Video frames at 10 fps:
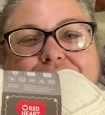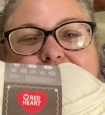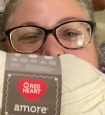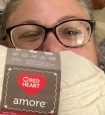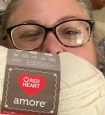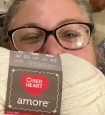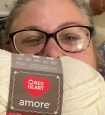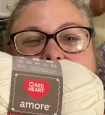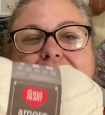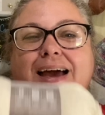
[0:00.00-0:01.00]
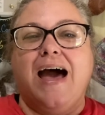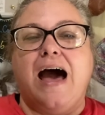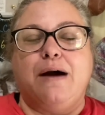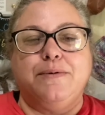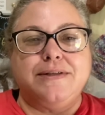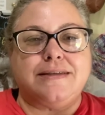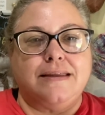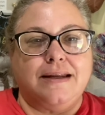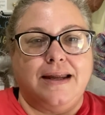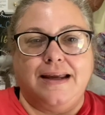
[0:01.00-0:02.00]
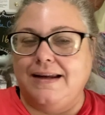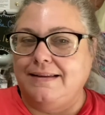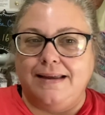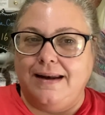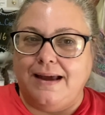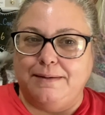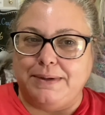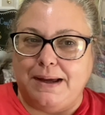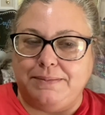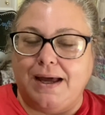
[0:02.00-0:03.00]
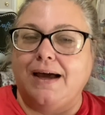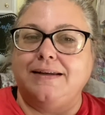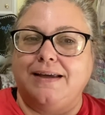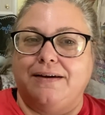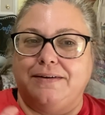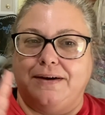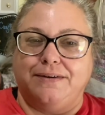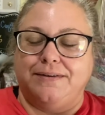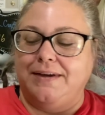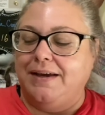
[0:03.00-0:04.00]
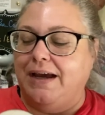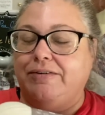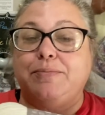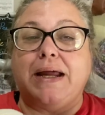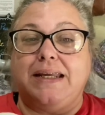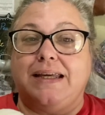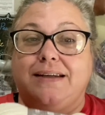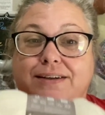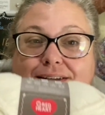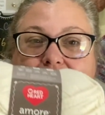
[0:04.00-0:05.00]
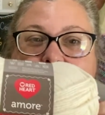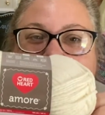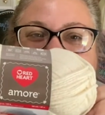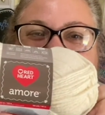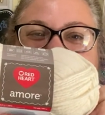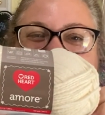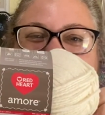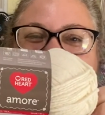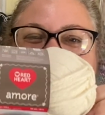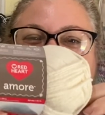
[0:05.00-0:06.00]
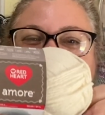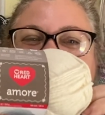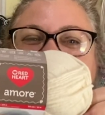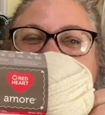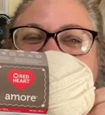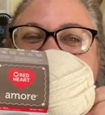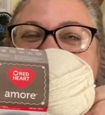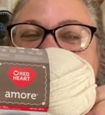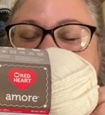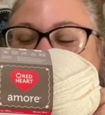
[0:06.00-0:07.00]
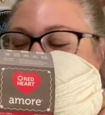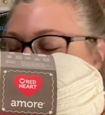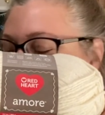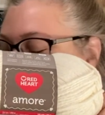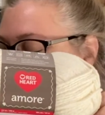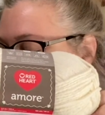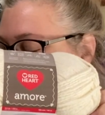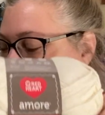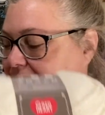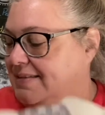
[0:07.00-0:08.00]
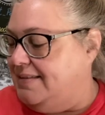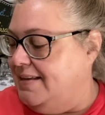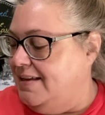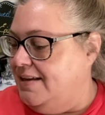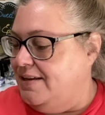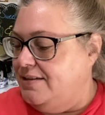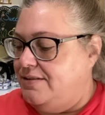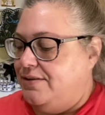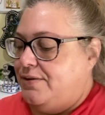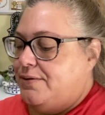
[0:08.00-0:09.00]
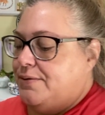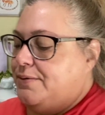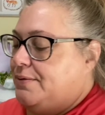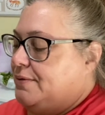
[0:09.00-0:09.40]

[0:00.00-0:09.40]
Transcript: Amore. I would say that I'd edit that out, but I'm not. Y'all, everybody get a good laugh. 5 skeins of this. 2.